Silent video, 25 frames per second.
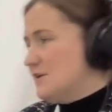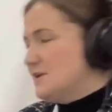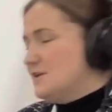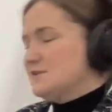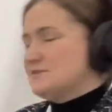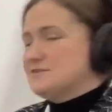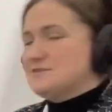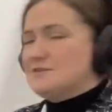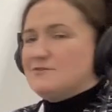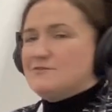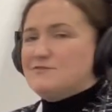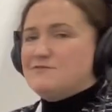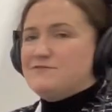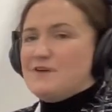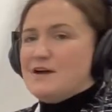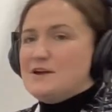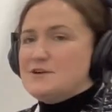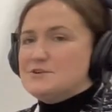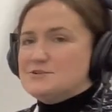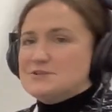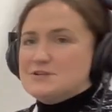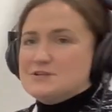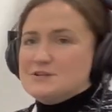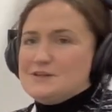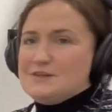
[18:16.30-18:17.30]
So
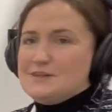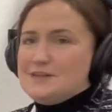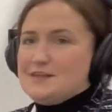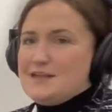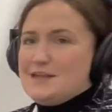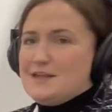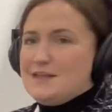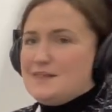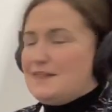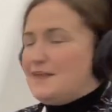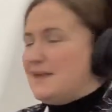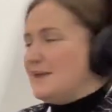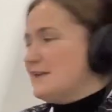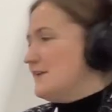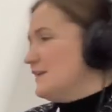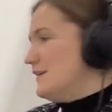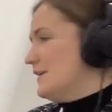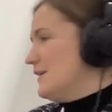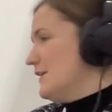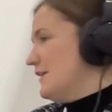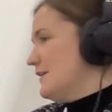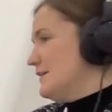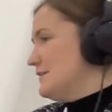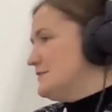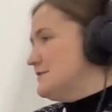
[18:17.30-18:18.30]
functionally, like
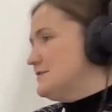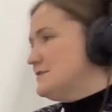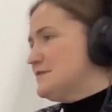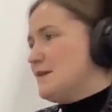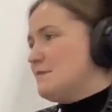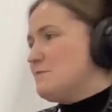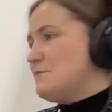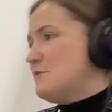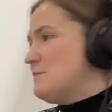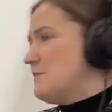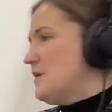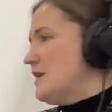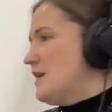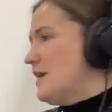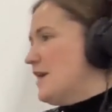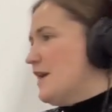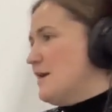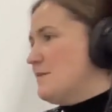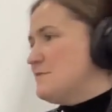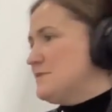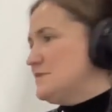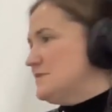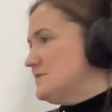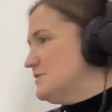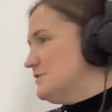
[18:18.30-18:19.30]
someone may
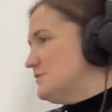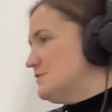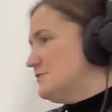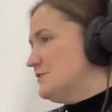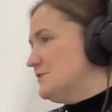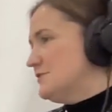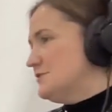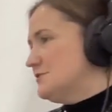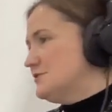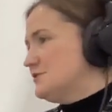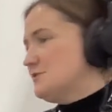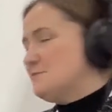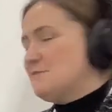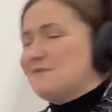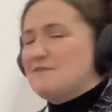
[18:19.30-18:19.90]
come into Nordstrom.